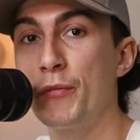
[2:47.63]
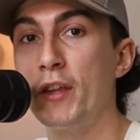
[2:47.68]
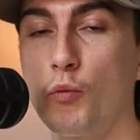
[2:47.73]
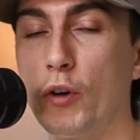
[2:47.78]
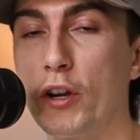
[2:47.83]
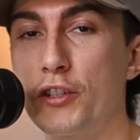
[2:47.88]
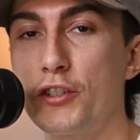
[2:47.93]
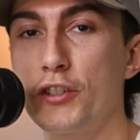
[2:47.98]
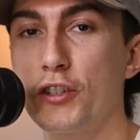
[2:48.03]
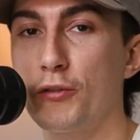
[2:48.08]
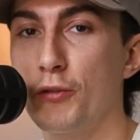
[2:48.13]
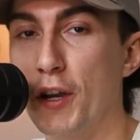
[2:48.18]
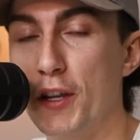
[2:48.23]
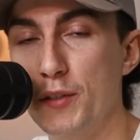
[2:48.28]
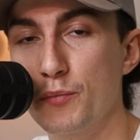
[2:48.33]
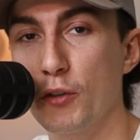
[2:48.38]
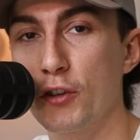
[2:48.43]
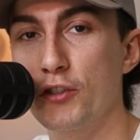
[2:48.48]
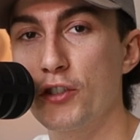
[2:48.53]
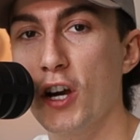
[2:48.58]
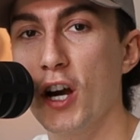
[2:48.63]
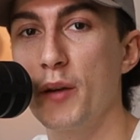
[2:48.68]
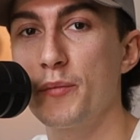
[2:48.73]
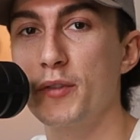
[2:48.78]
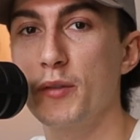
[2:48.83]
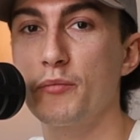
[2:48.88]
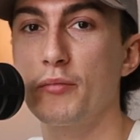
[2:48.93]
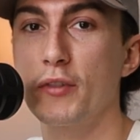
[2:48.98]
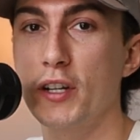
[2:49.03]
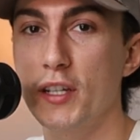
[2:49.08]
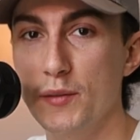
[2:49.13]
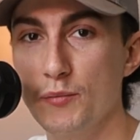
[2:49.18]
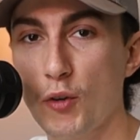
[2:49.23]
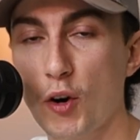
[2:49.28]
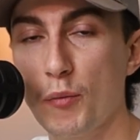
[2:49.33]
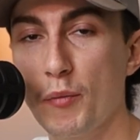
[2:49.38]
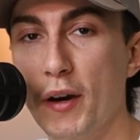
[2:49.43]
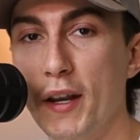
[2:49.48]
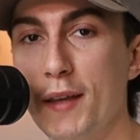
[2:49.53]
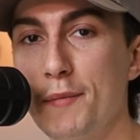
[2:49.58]
which creates more jobs and brings
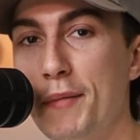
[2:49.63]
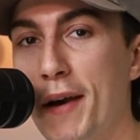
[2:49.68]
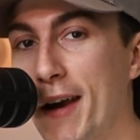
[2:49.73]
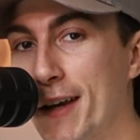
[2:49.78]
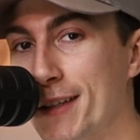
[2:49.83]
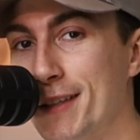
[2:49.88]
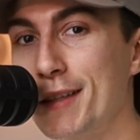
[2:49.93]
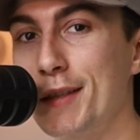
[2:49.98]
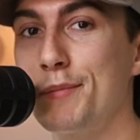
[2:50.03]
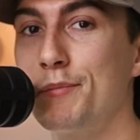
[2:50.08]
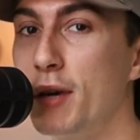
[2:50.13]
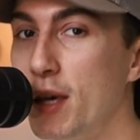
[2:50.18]
more money back to the